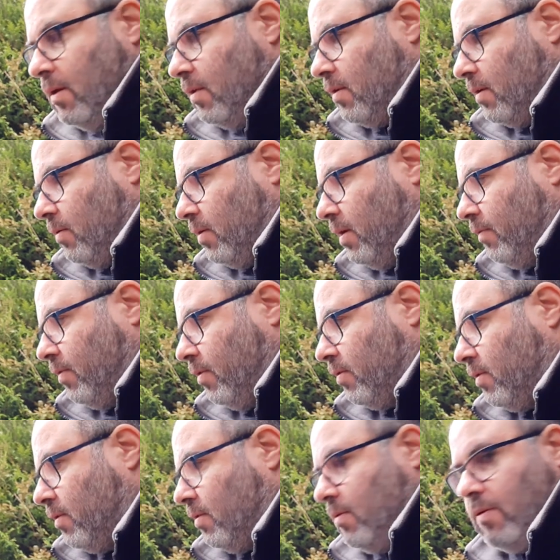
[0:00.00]
So I'll give
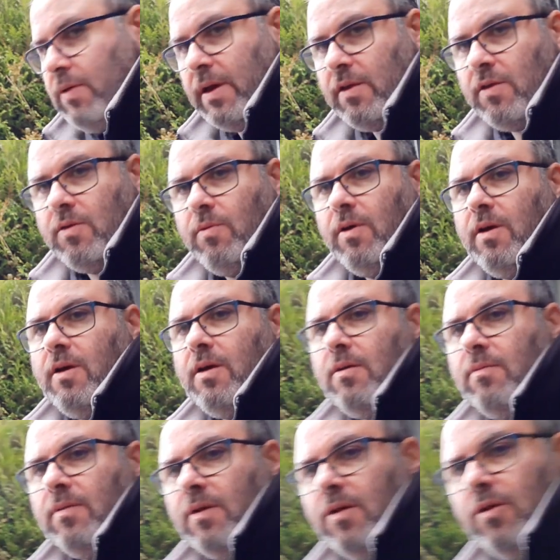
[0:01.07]
this a quick squirt
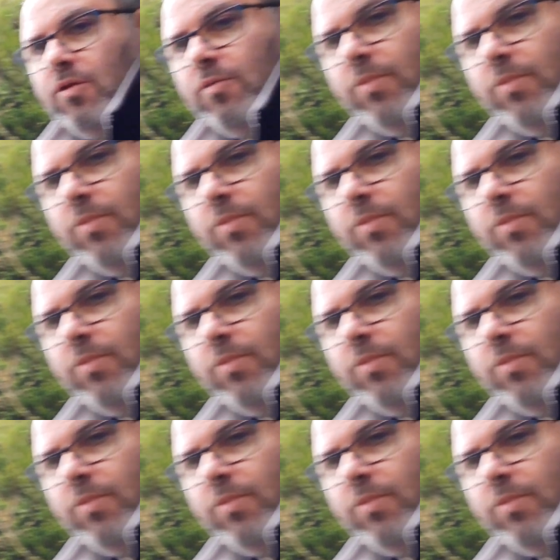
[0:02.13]
and I'll just